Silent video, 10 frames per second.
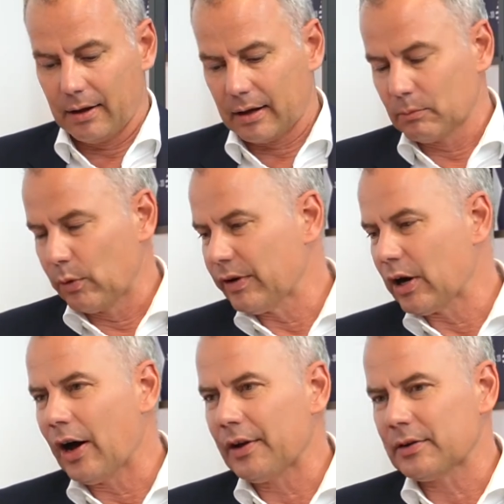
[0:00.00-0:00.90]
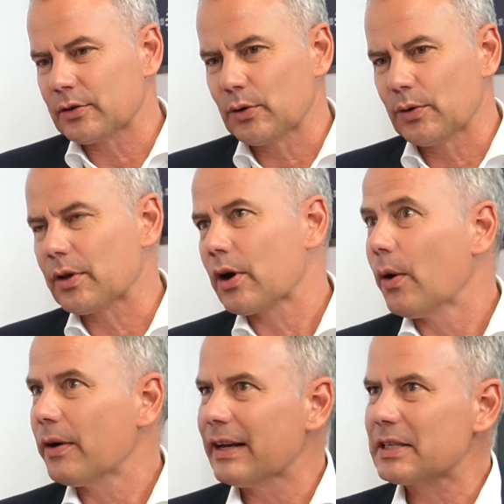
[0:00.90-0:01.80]
moving on to the
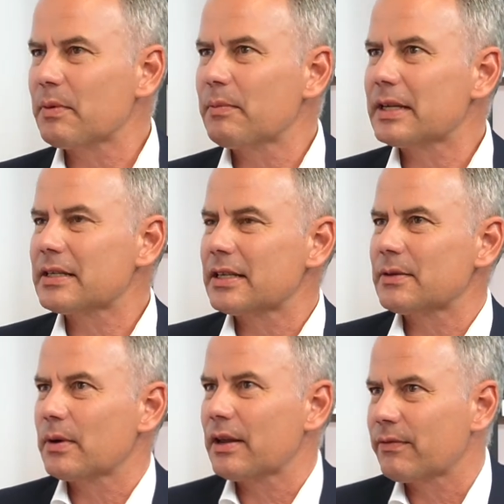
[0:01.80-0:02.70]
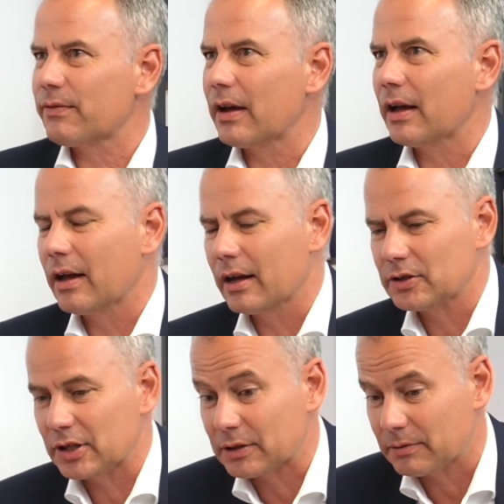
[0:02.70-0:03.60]
co-investment business, we've
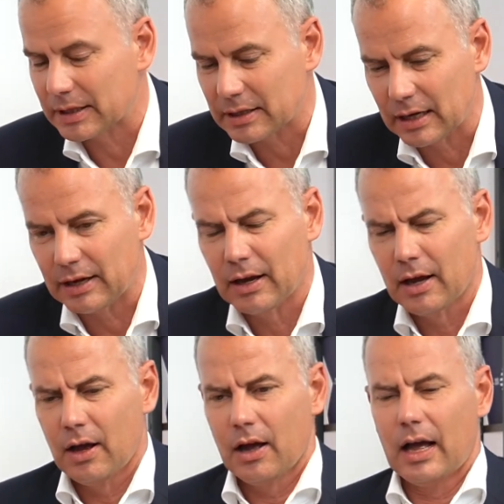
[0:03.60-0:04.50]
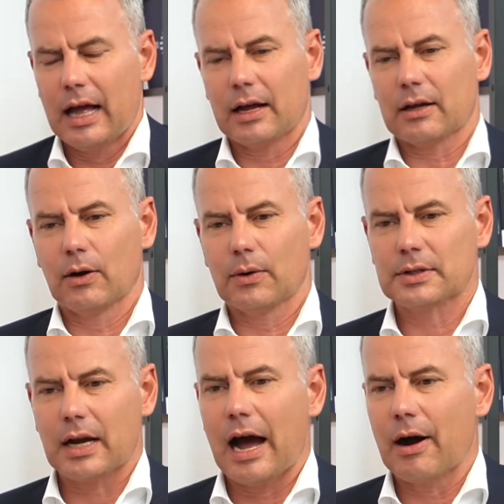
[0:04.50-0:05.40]
just recently uh, closed
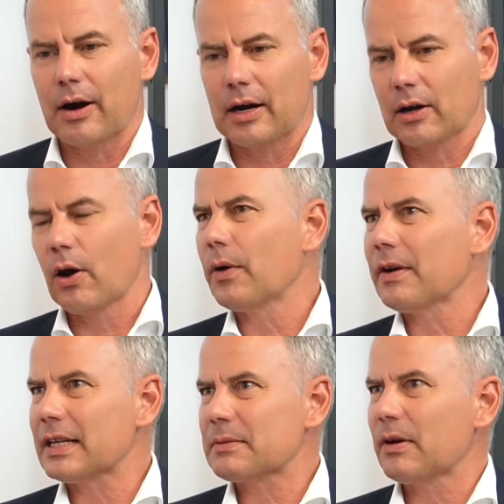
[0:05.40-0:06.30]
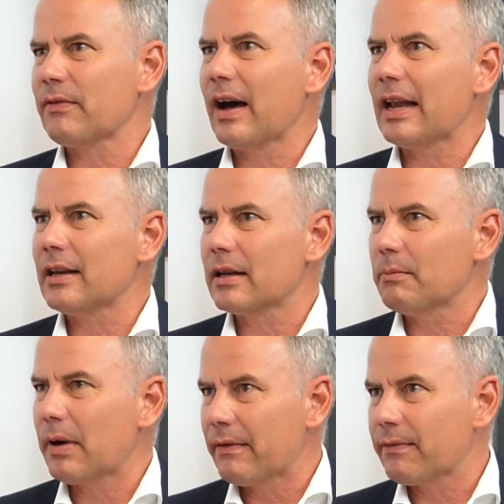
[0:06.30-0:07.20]
our co-investment fund
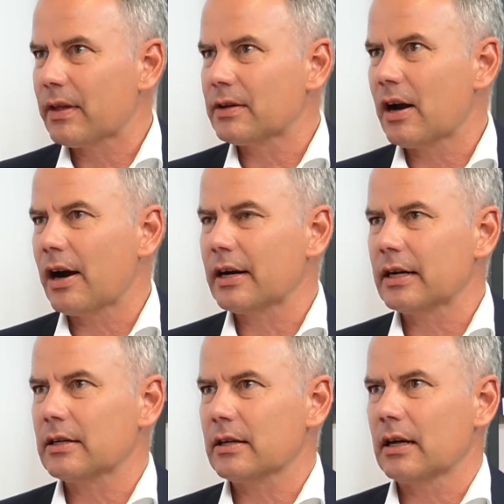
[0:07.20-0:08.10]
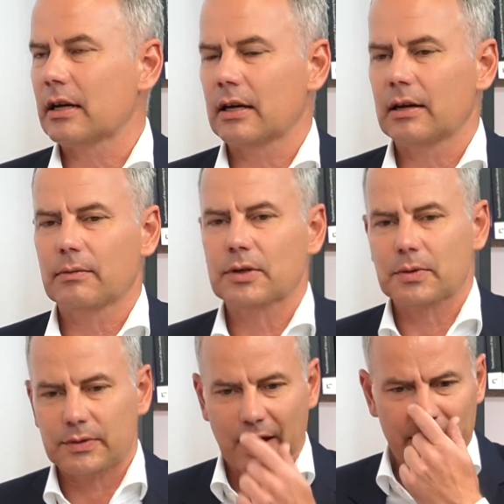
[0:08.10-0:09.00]
above the target, uh, which
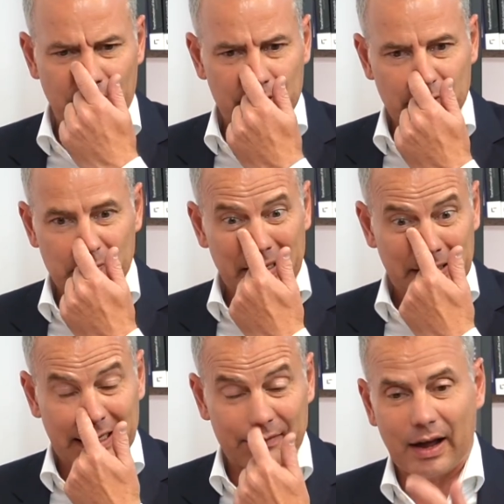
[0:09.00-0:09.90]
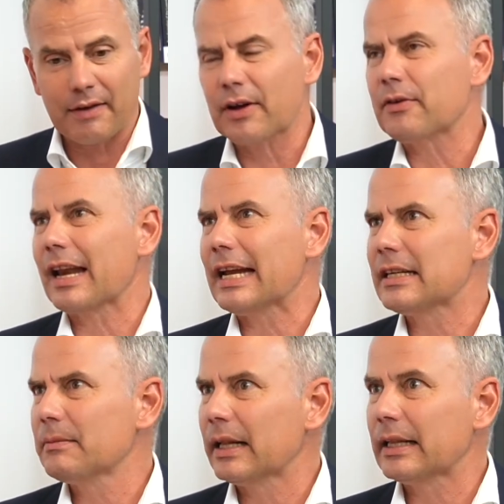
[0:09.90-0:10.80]
was 500 million at
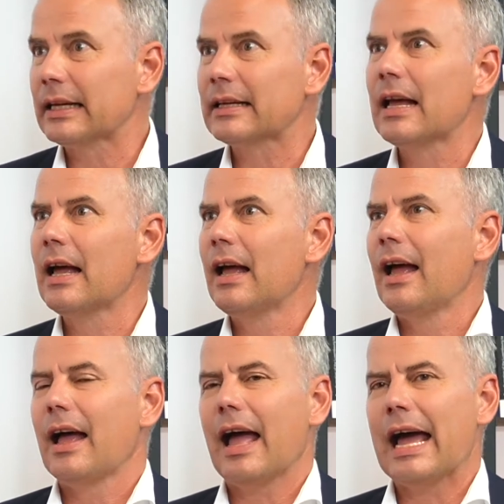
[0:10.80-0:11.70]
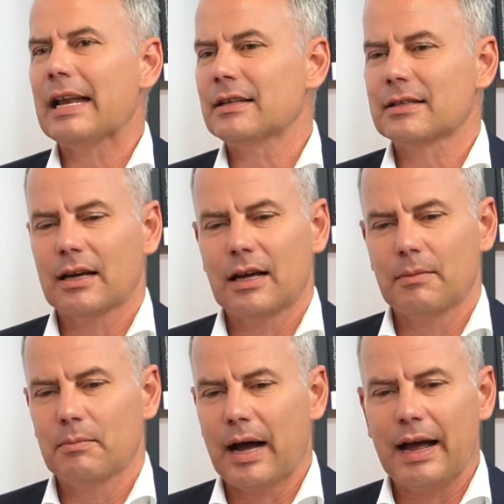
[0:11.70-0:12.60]
580 million. And uh,
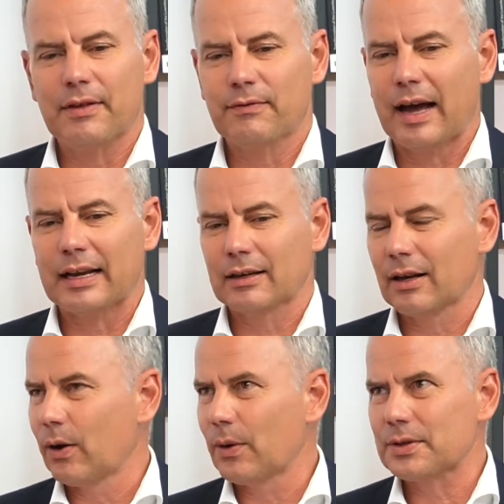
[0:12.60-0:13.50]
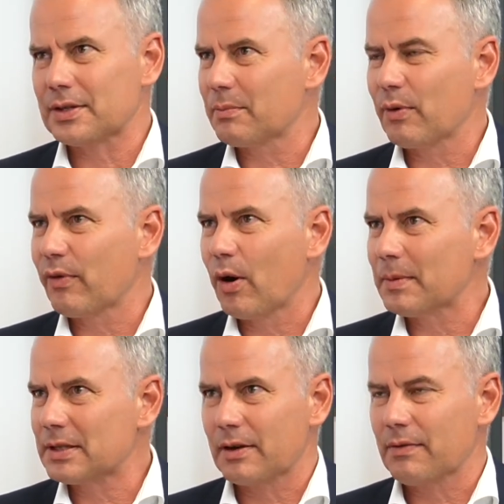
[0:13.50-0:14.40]
by the final close, the
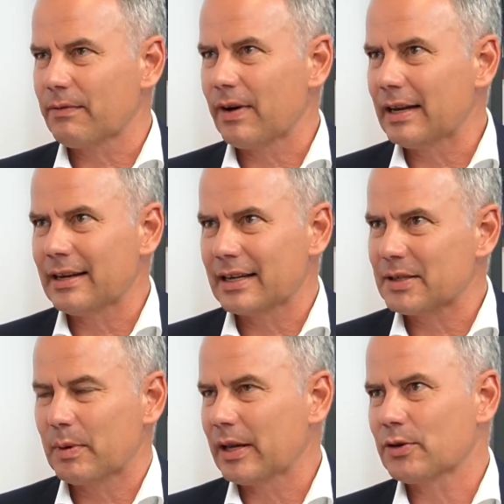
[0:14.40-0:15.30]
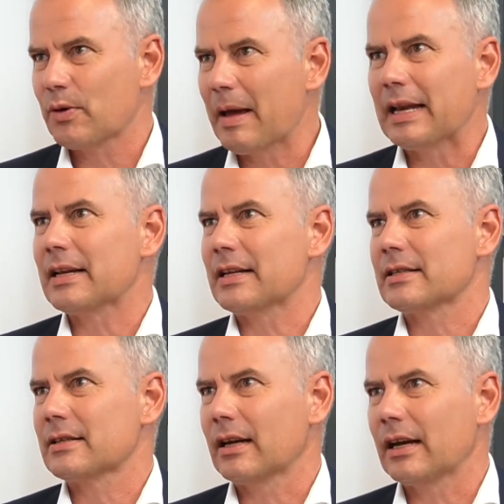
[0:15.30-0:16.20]
performance of the fund has been
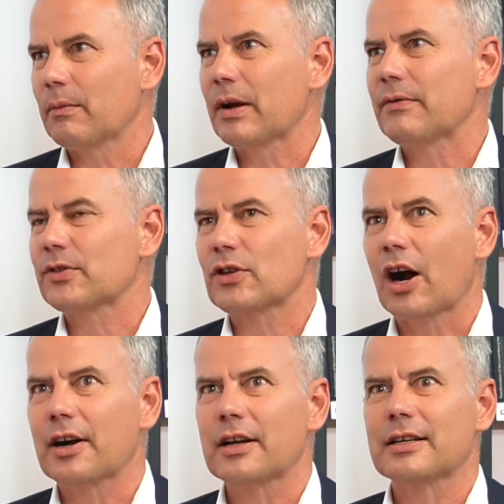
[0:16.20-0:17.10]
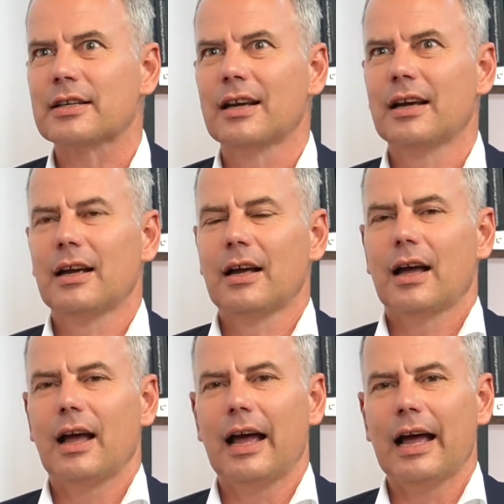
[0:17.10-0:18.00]
tremendous. Uh, we've started,
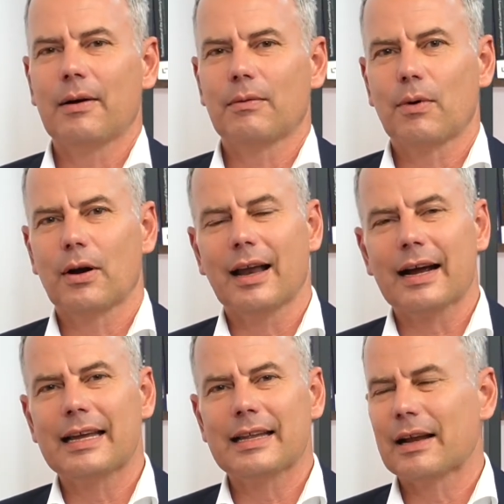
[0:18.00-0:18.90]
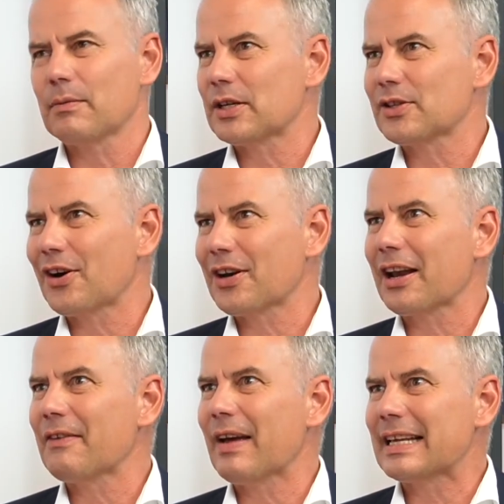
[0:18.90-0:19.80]
uh, we're lucky that we started
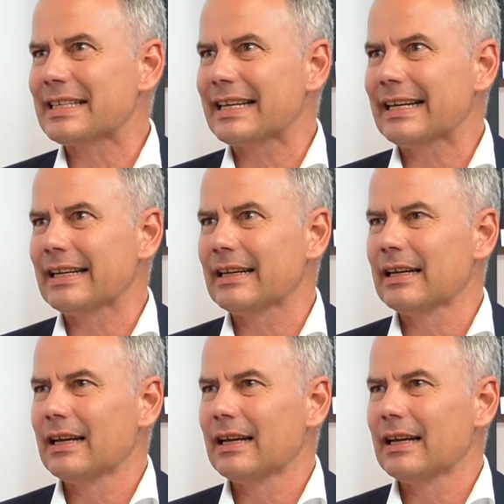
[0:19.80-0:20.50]
investing